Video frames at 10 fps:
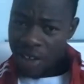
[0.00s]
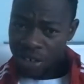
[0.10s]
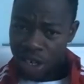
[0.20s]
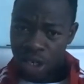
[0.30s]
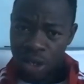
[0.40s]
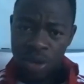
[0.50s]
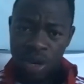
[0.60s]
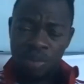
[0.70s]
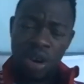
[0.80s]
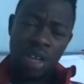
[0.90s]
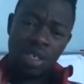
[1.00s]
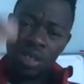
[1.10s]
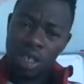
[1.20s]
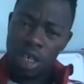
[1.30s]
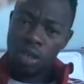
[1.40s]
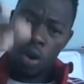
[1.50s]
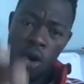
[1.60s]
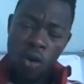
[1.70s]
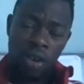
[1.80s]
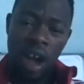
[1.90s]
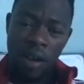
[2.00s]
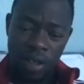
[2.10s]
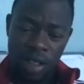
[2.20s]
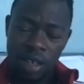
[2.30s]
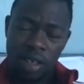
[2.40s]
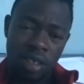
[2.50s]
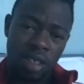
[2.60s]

an issue with the price, just go over everything.